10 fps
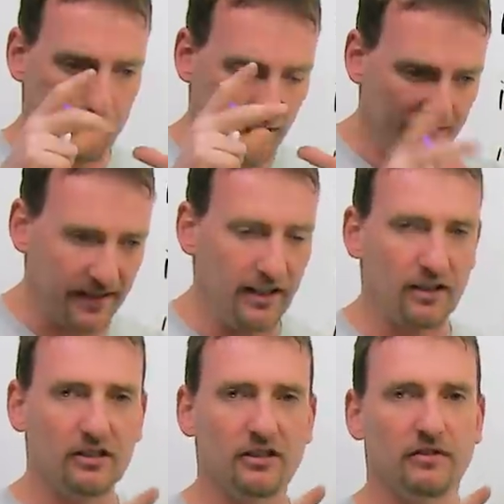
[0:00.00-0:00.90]

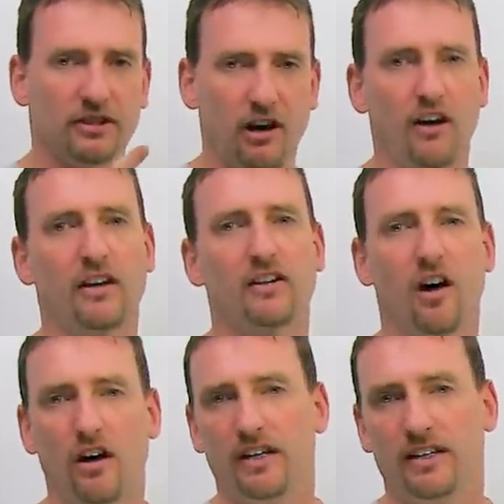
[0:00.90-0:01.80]
particular target
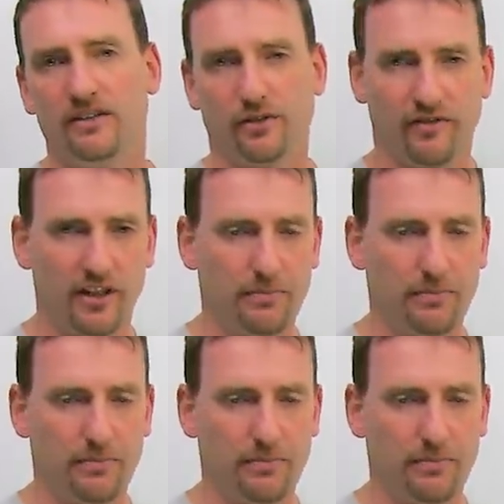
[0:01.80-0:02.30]
audience or a very